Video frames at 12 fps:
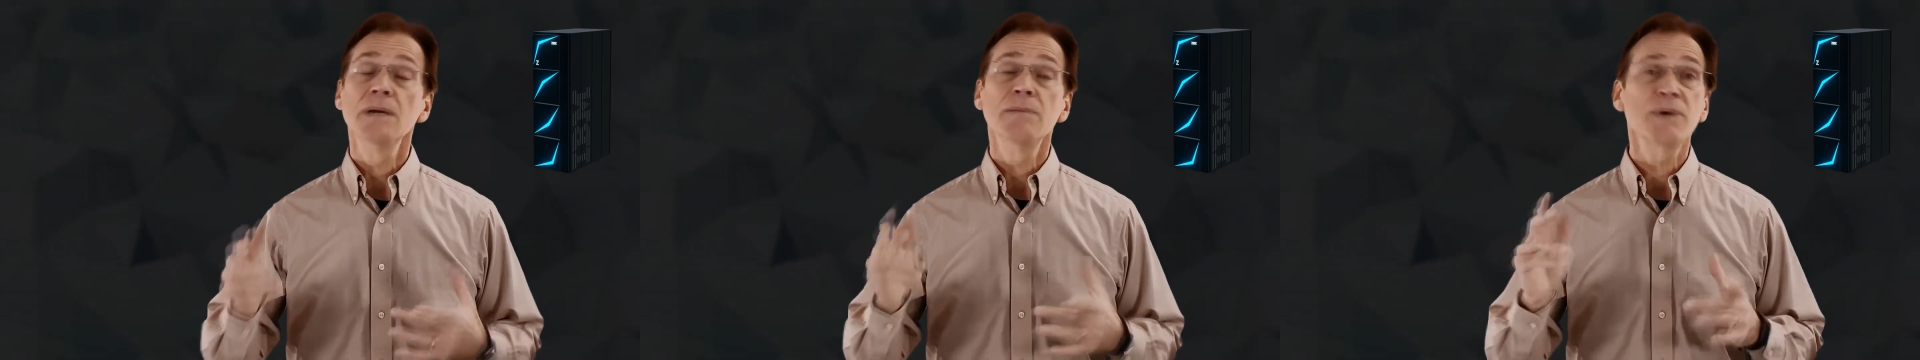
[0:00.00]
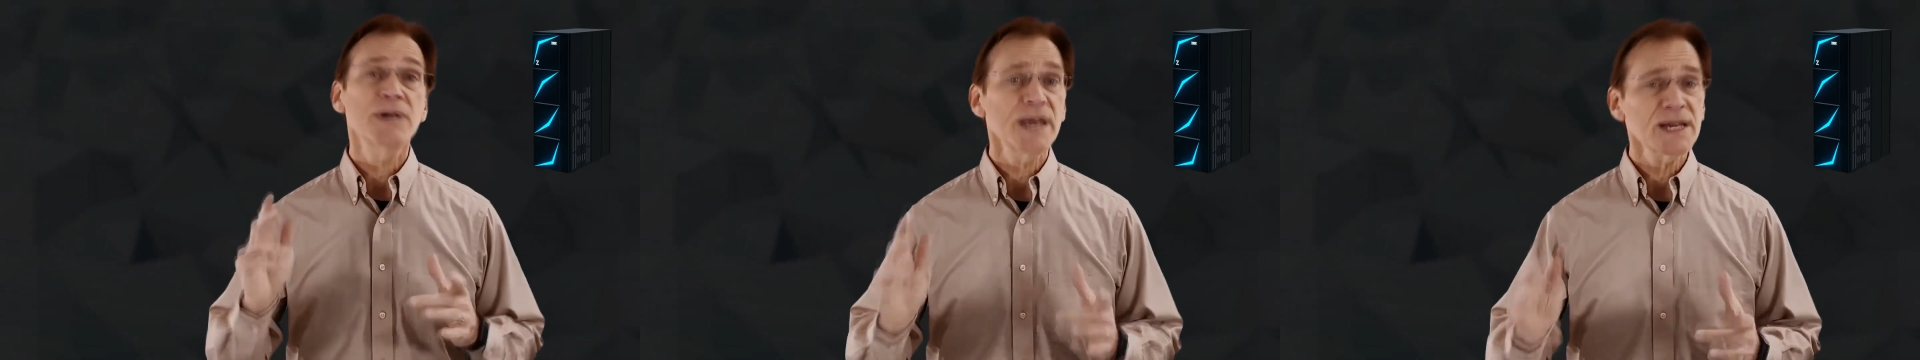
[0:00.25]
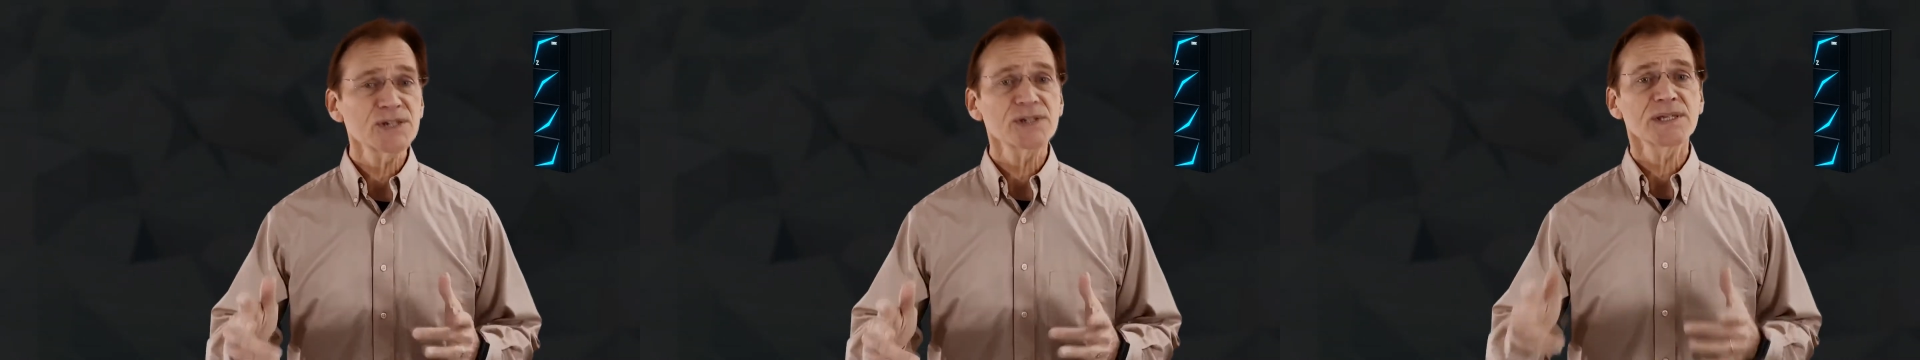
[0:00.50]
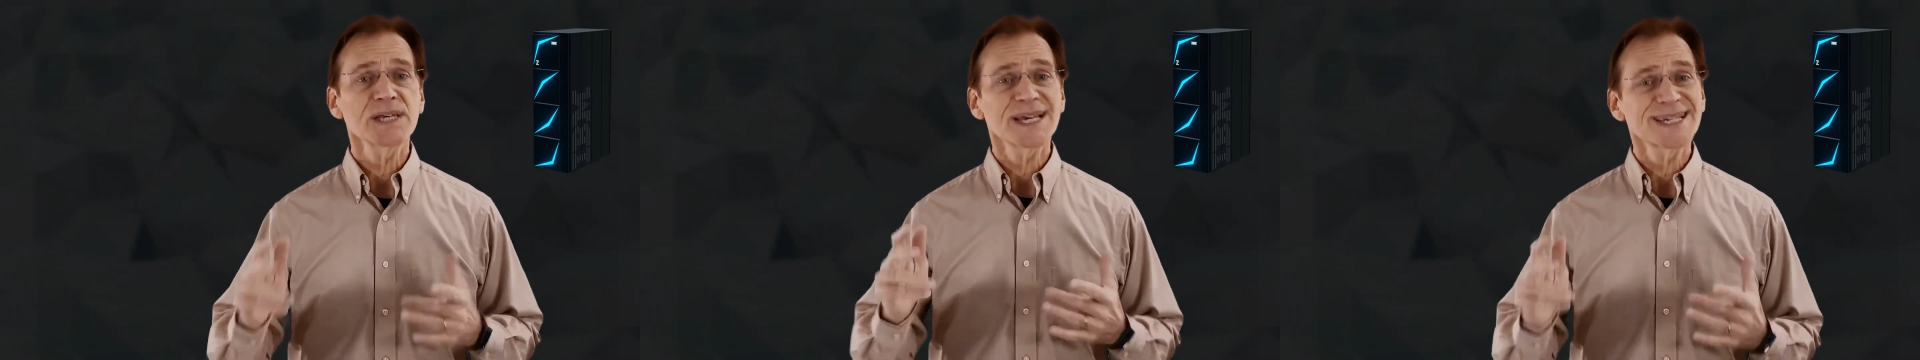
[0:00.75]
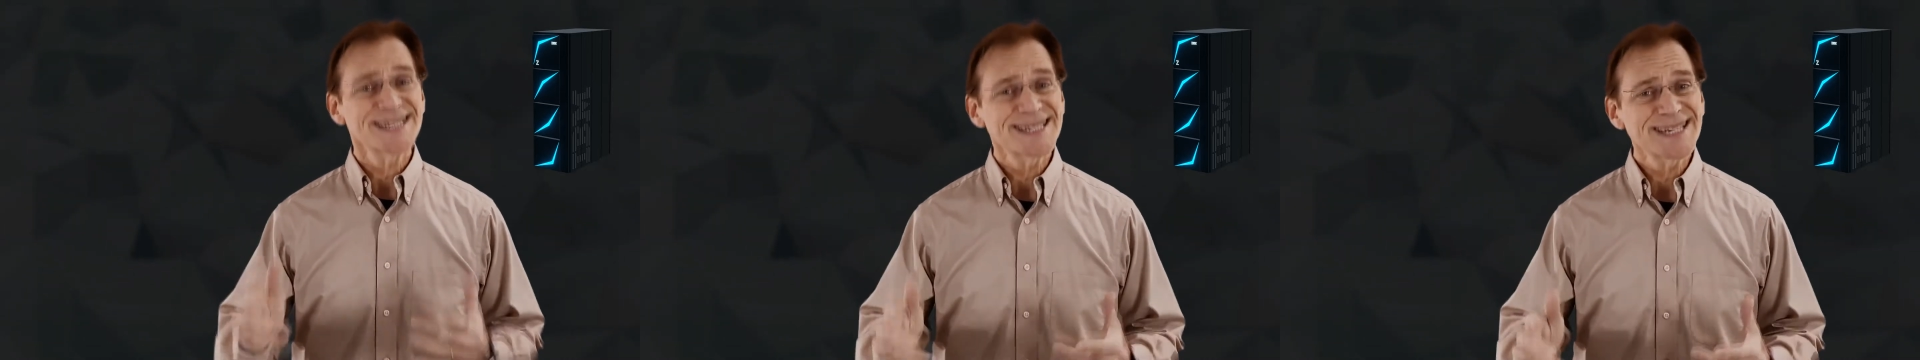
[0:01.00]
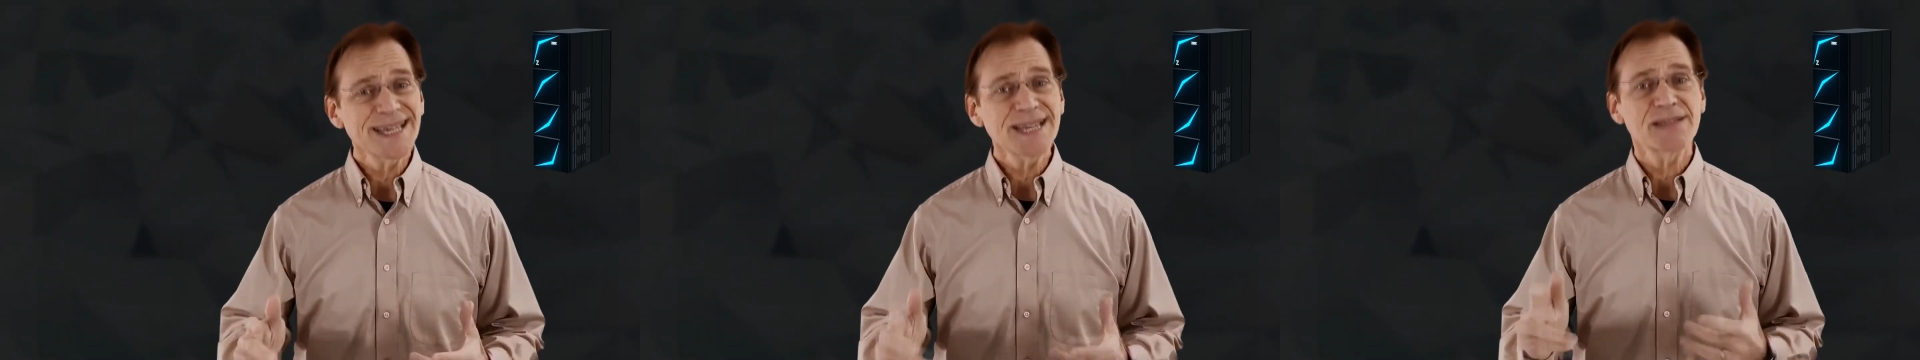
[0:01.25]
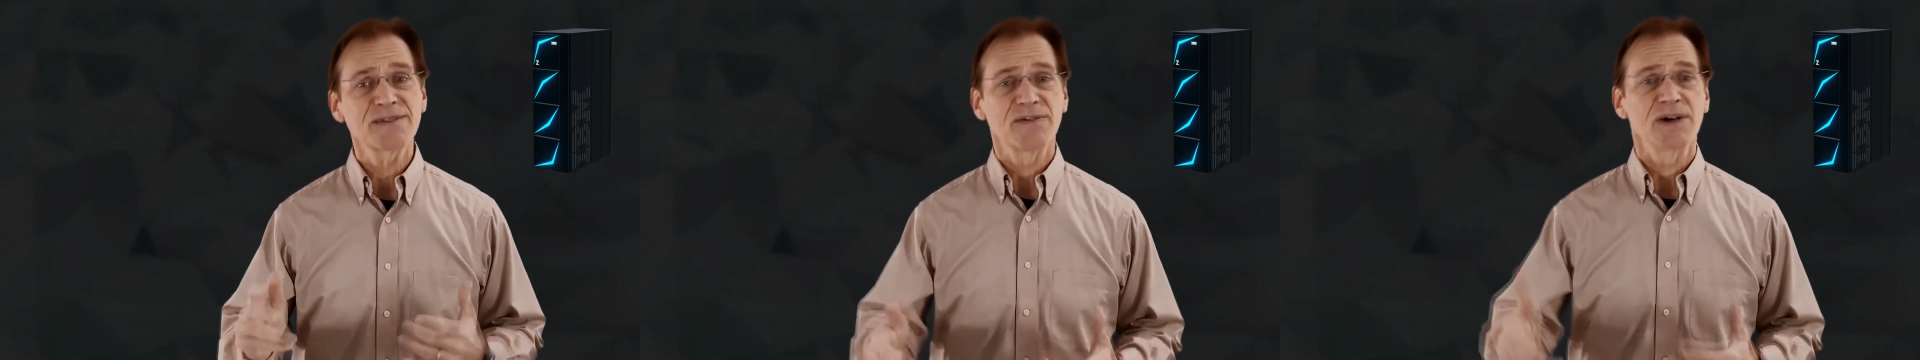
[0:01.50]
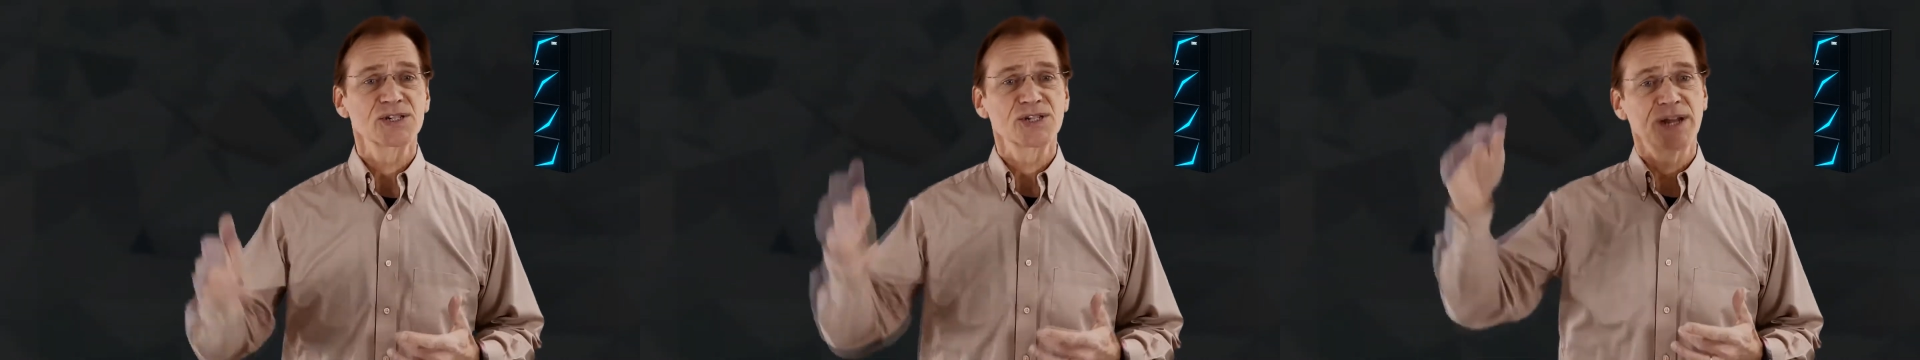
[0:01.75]
but actually exceed the
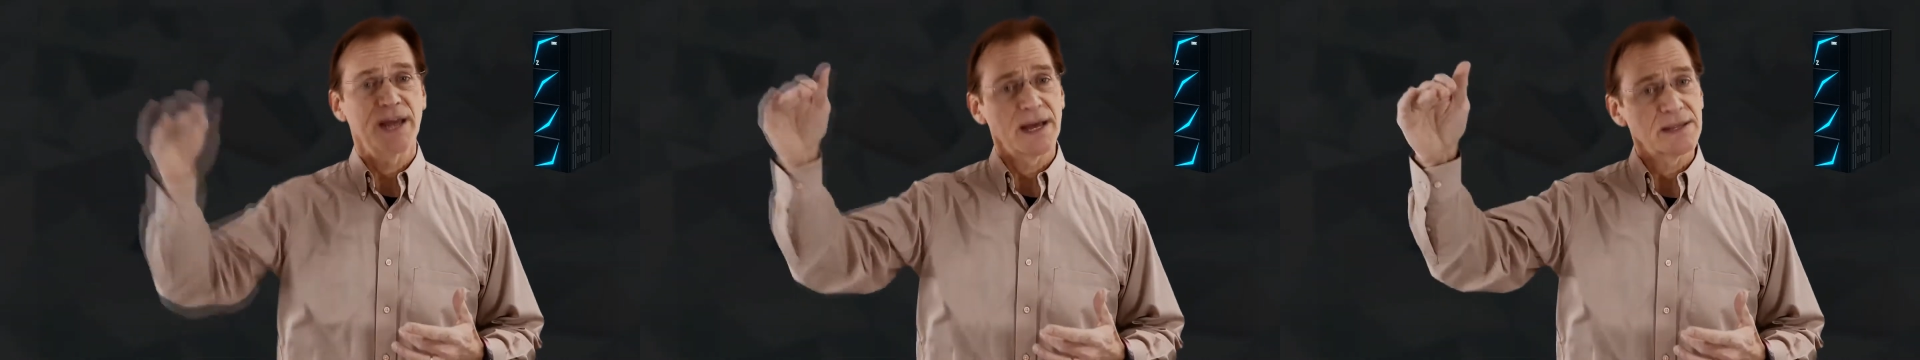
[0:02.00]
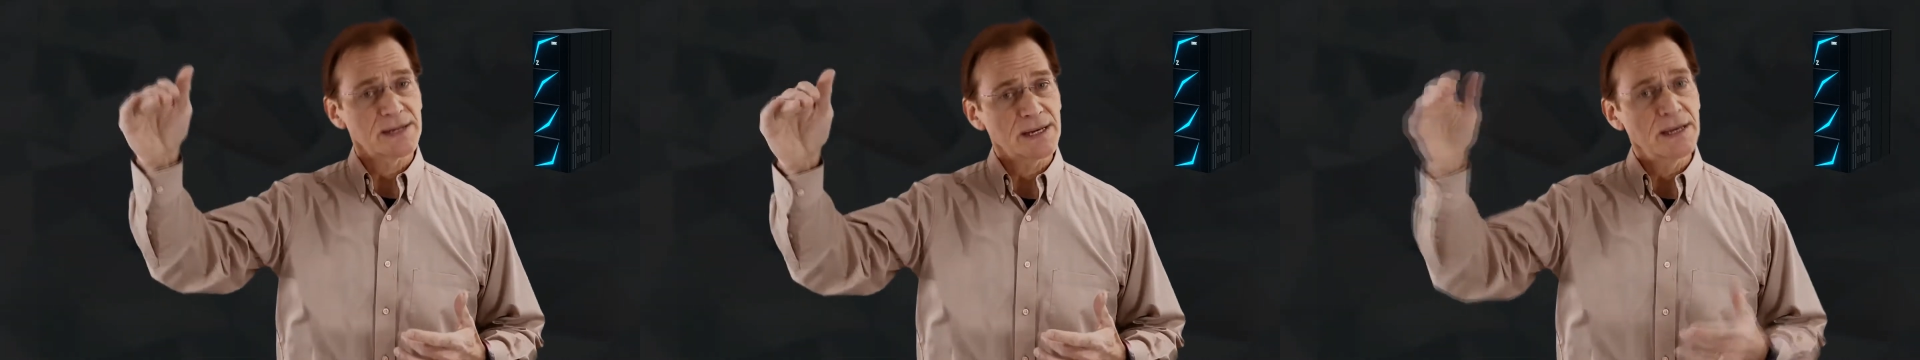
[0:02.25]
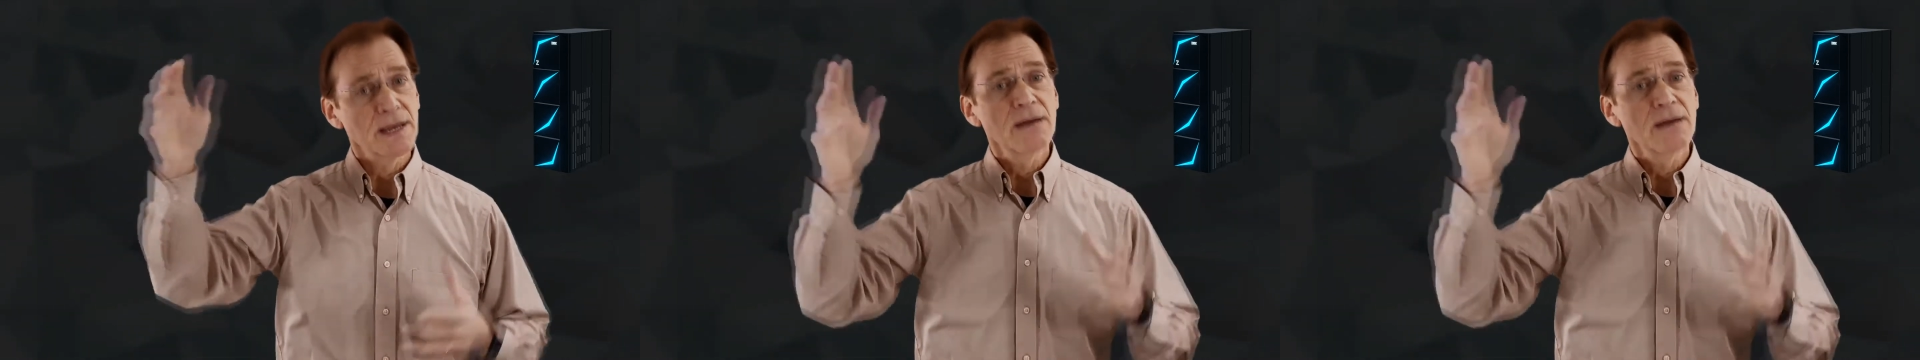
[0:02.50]
functionality